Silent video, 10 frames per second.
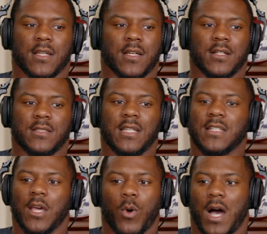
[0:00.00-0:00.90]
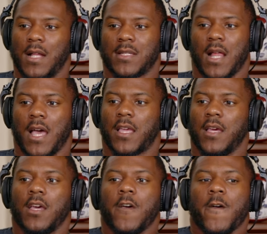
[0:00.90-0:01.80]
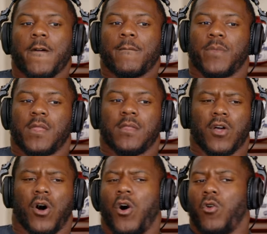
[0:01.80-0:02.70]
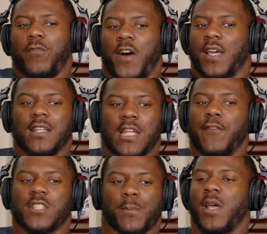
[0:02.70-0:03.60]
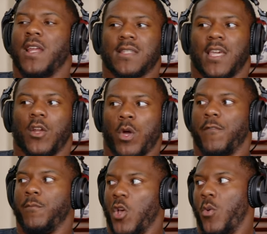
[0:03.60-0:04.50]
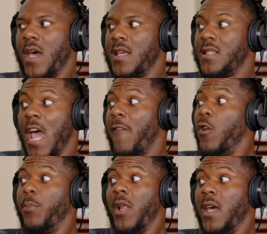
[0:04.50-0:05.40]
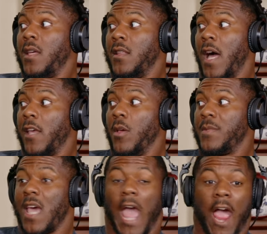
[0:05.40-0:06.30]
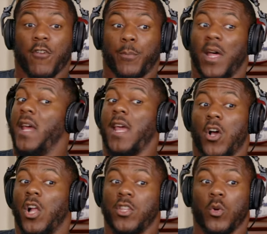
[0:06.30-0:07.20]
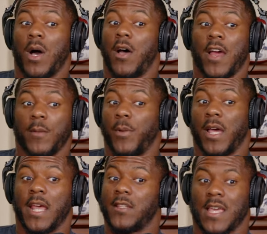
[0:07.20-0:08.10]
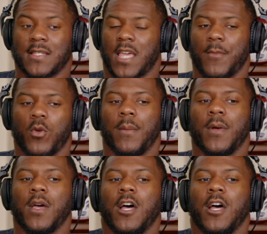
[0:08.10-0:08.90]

the TJ Watts, like the whole fucking defensive plan is to get away from your ass every play. No, like, you know what I'm saying? Every play they calling you out, every play they scheme you up.